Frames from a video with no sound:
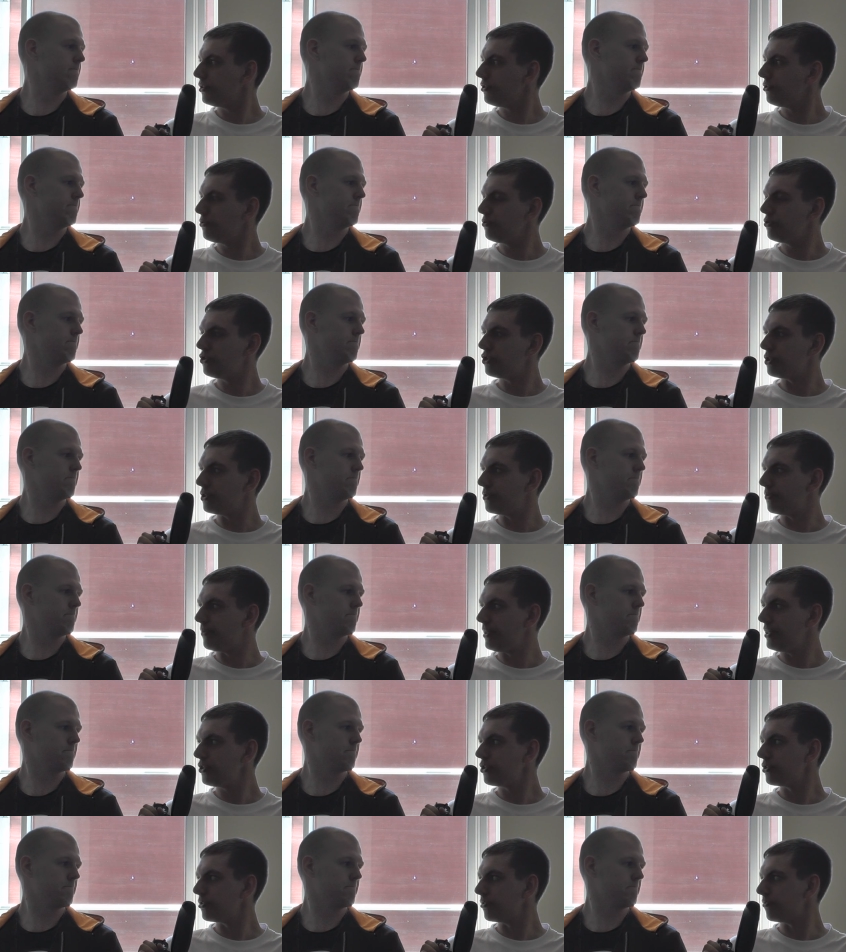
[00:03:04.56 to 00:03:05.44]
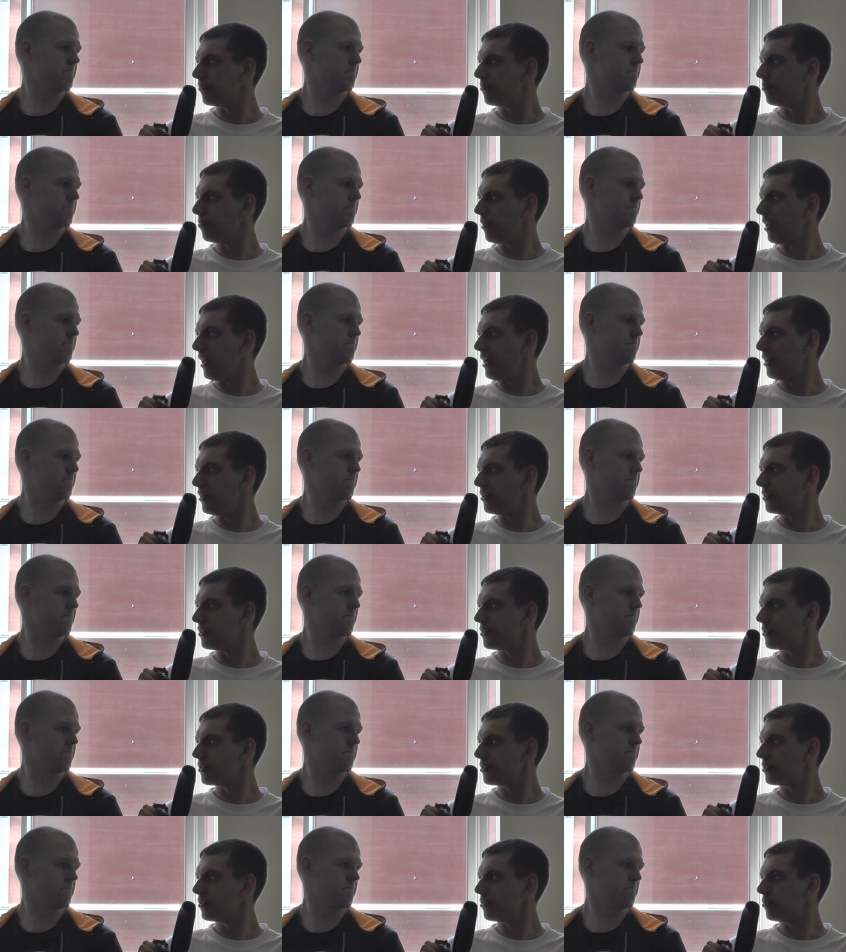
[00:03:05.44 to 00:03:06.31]
Speaker 1: the new generation of players?
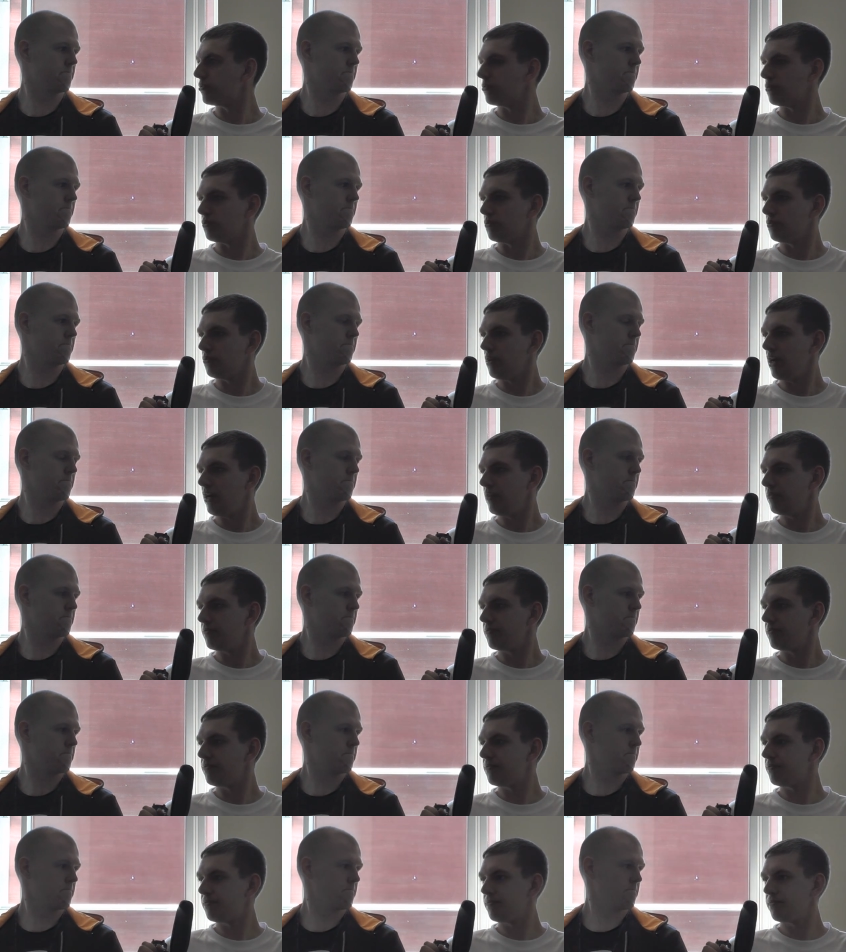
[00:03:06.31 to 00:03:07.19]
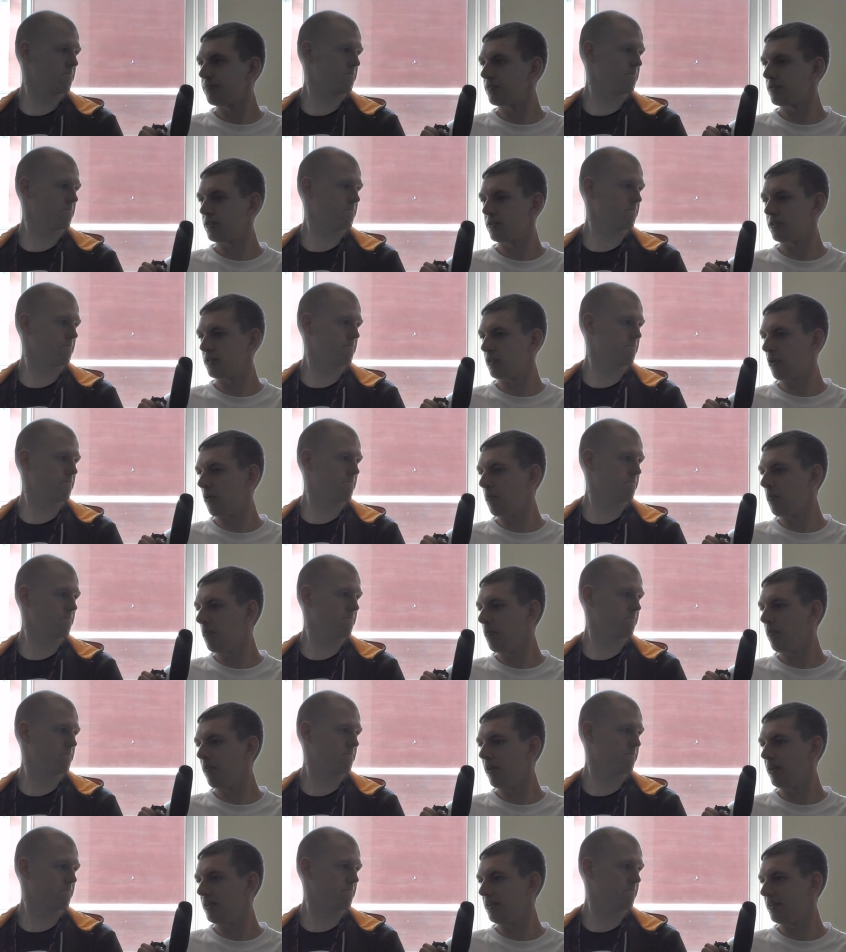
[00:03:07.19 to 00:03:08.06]
Do you have
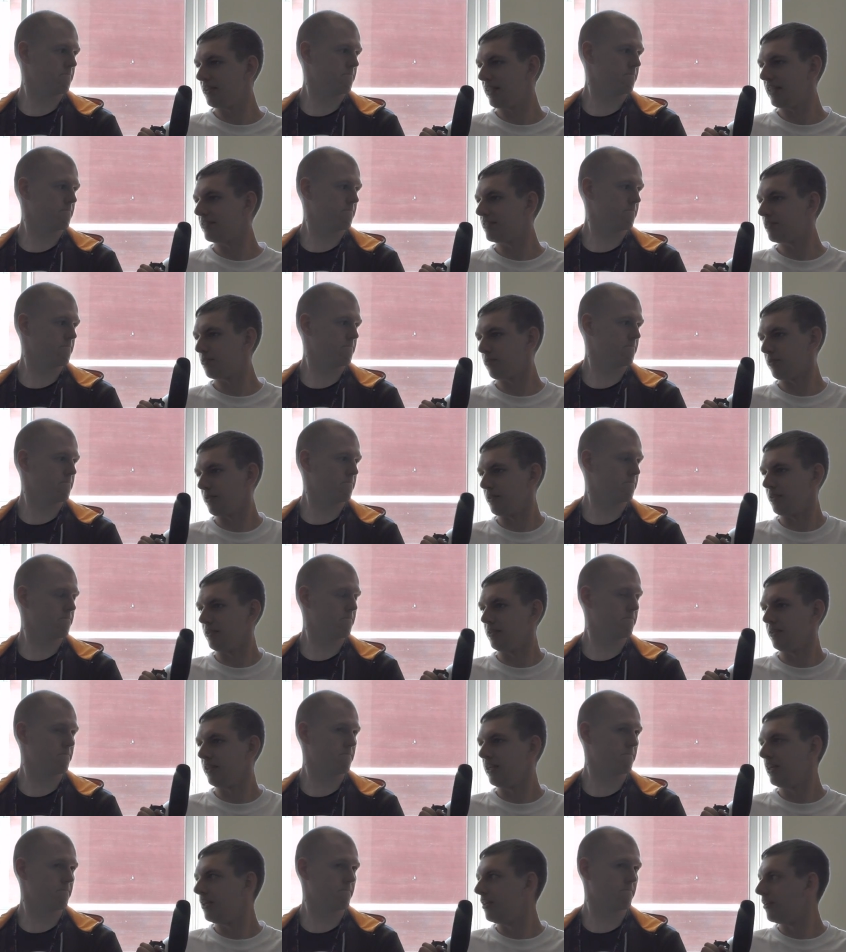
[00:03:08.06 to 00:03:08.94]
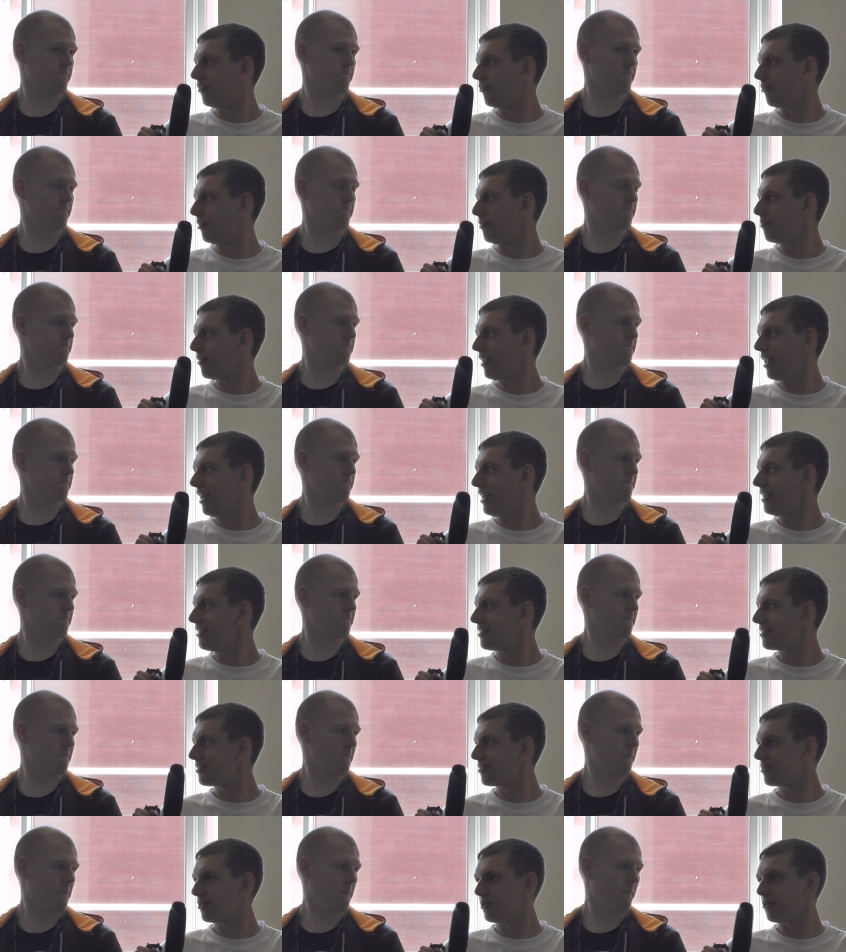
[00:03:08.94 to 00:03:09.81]
someone that will
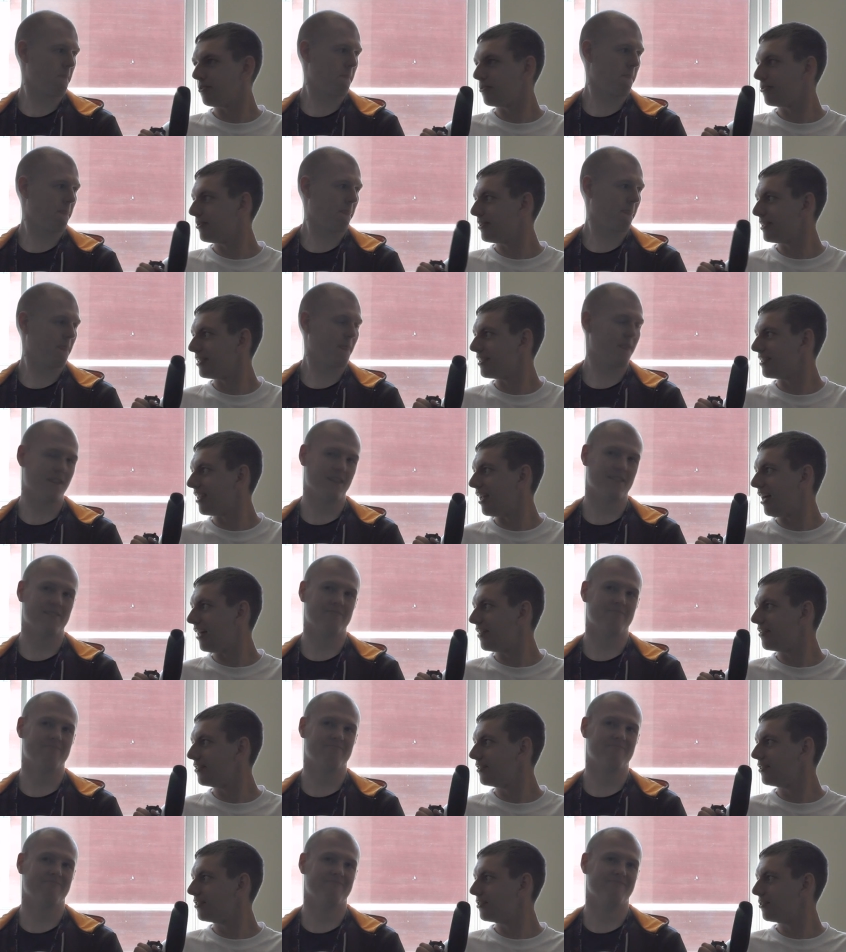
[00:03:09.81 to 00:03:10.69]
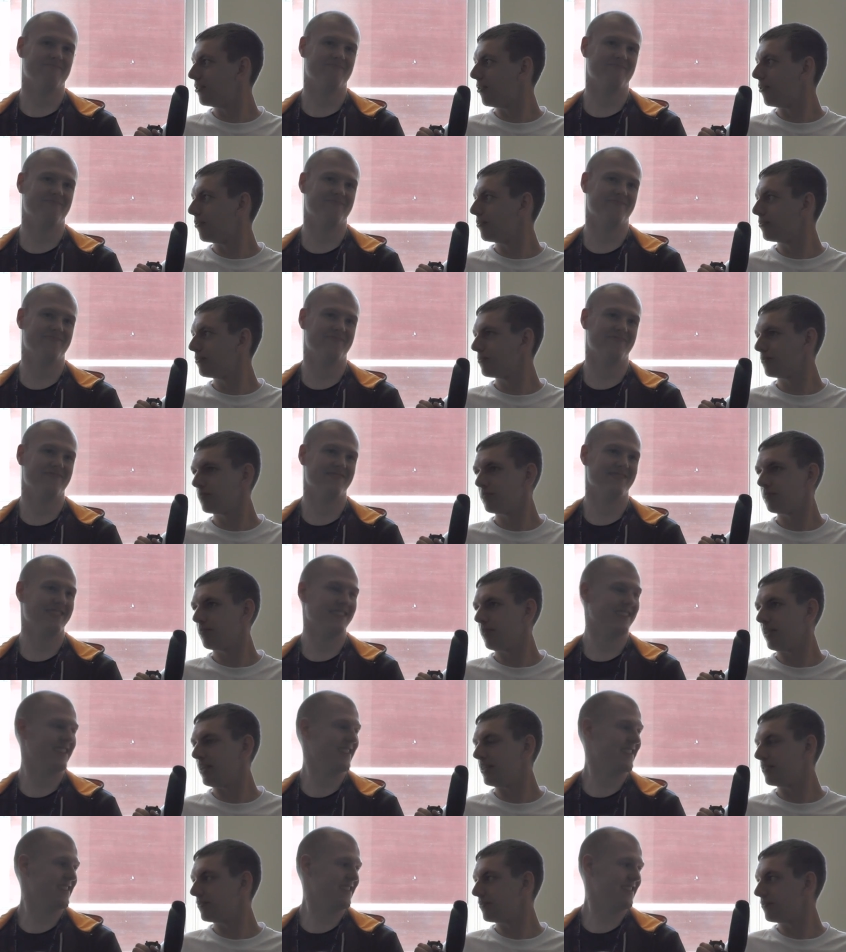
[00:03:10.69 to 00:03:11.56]
replace you and other known
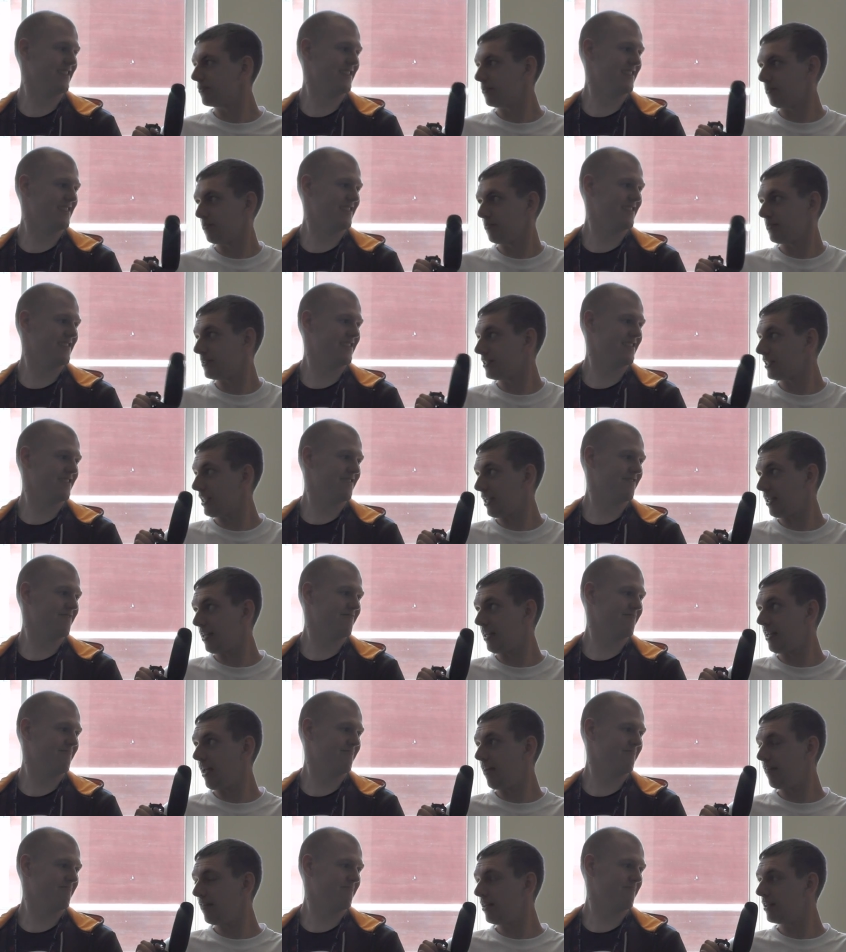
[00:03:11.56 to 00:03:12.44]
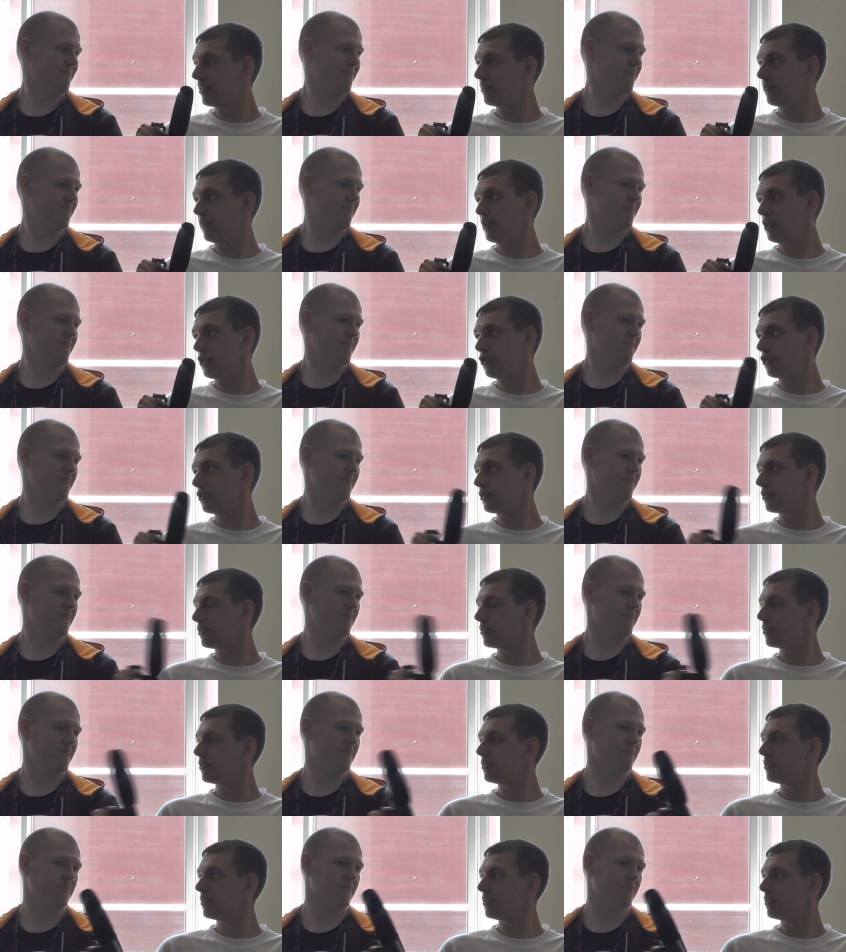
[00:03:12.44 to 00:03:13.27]
players from the Scandinavian region?